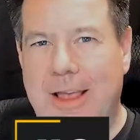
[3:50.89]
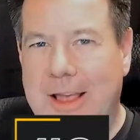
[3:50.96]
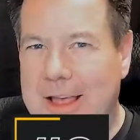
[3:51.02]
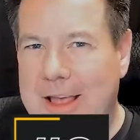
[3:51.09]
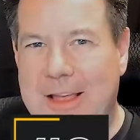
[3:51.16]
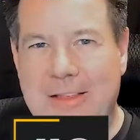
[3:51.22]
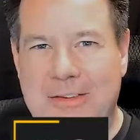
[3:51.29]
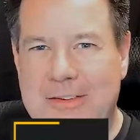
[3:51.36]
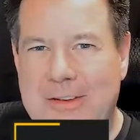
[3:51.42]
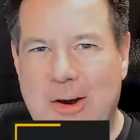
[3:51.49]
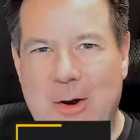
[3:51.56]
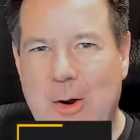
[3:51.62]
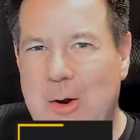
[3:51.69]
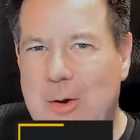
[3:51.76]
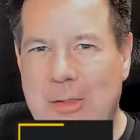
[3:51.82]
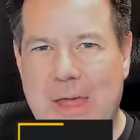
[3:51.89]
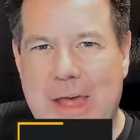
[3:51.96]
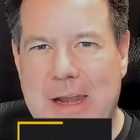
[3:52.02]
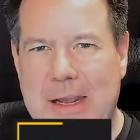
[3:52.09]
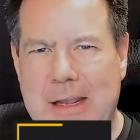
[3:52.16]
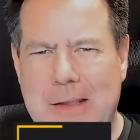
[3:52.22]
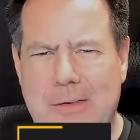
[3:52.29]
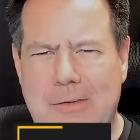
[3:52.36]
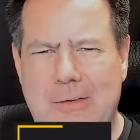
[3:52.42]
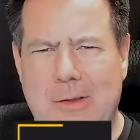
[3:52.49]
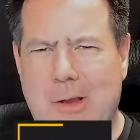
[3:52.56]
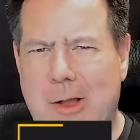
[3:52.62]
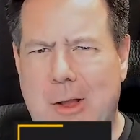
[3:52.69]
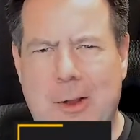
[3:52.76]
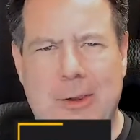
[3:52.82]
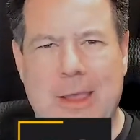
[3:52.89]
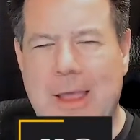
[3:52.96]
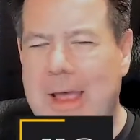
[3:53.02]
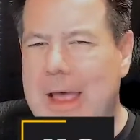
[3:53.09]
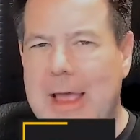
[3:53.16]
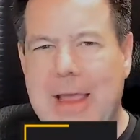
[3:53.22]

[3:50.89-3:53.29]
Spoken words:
a stereo that I installed.